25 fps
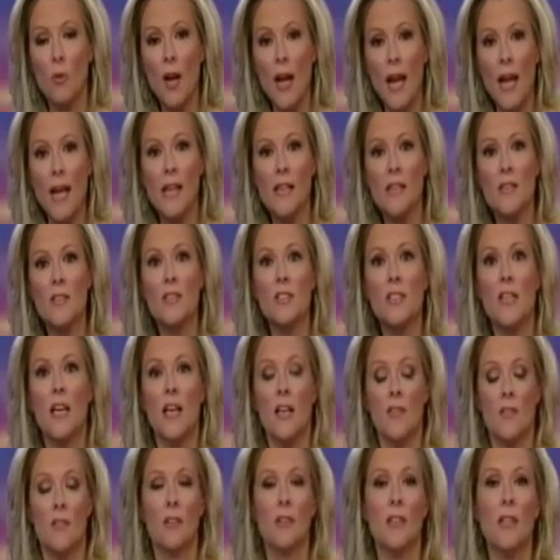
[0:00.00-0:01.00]
raised.
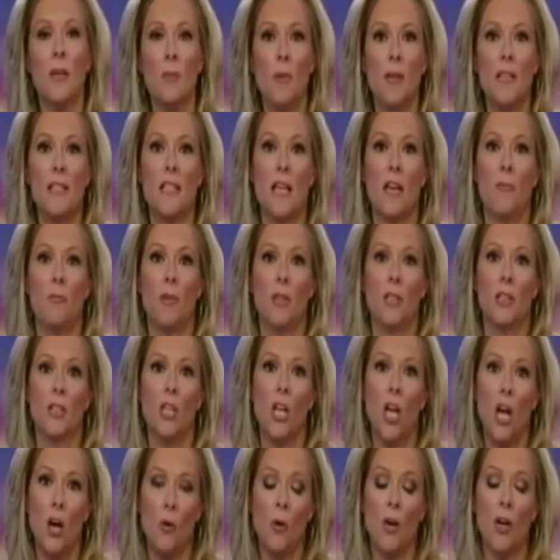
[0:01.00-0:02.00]
The limits have been
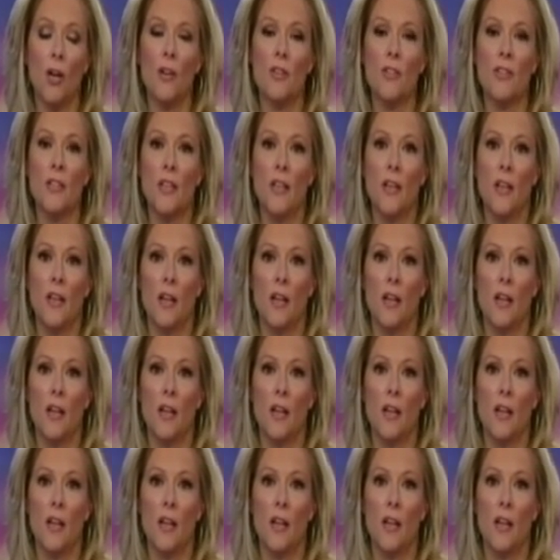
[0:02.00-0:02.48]
lowered.